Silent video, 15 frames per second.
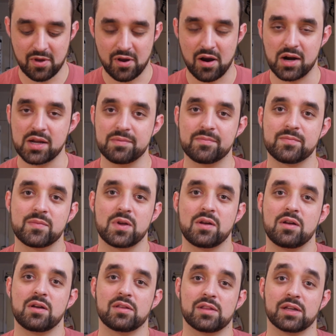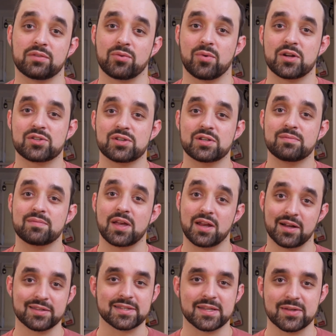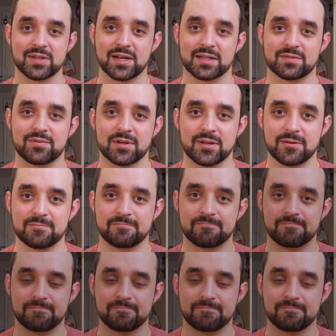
All right, thanks for watching, and I'll see you in the next video.